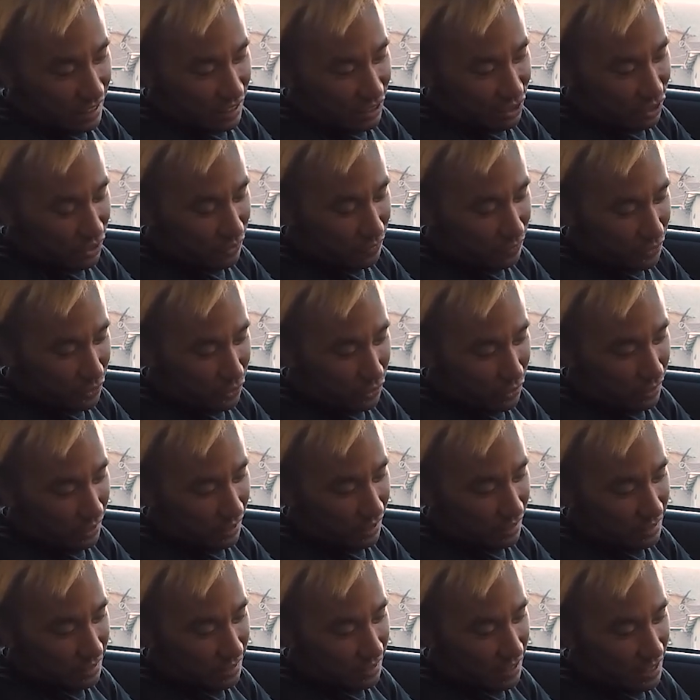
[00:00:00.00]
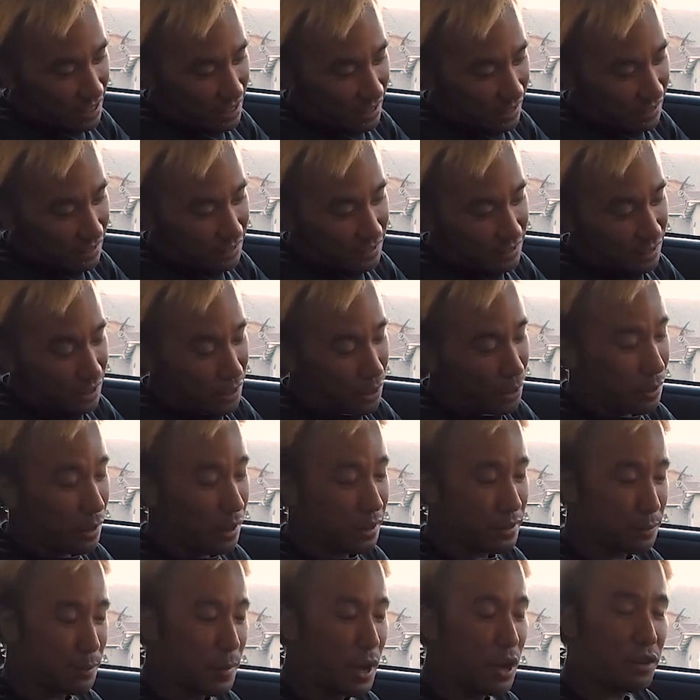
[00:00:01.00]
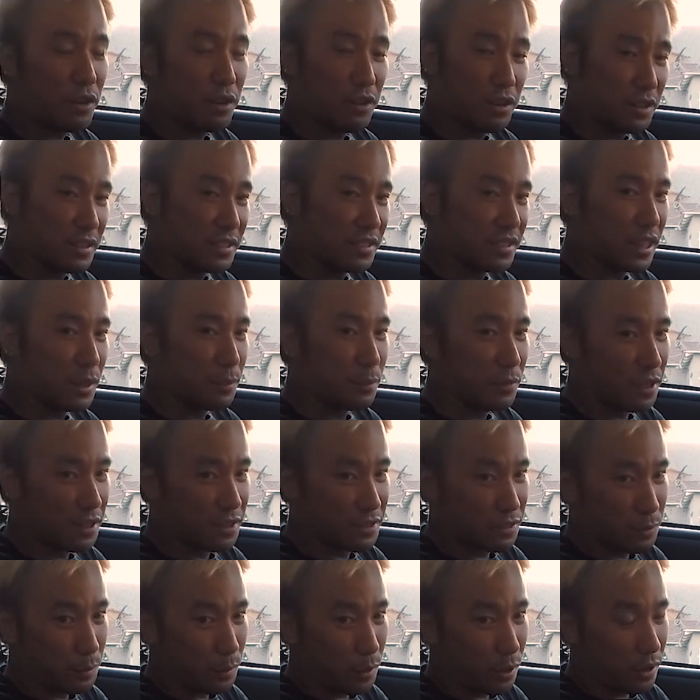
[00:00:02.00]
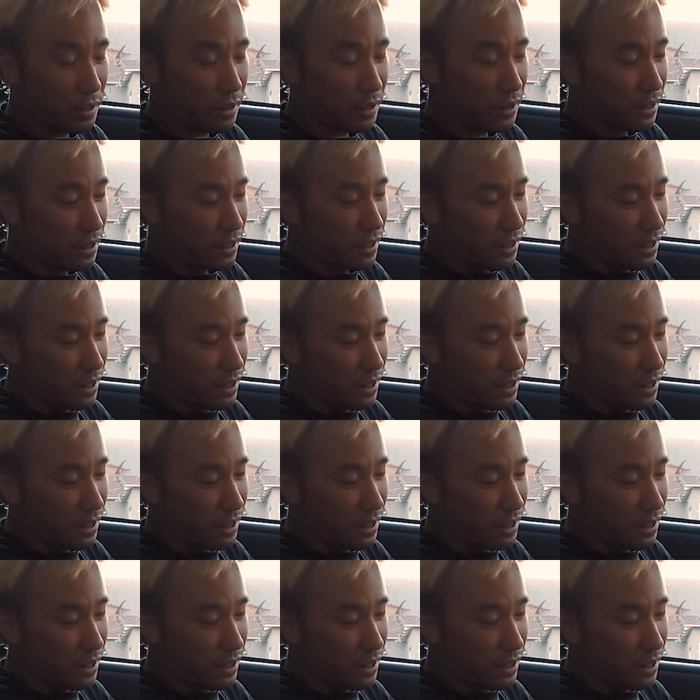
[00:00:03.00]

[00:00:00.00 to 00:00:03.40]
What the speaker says: shifter is that it's mounted on a stabilizer bar.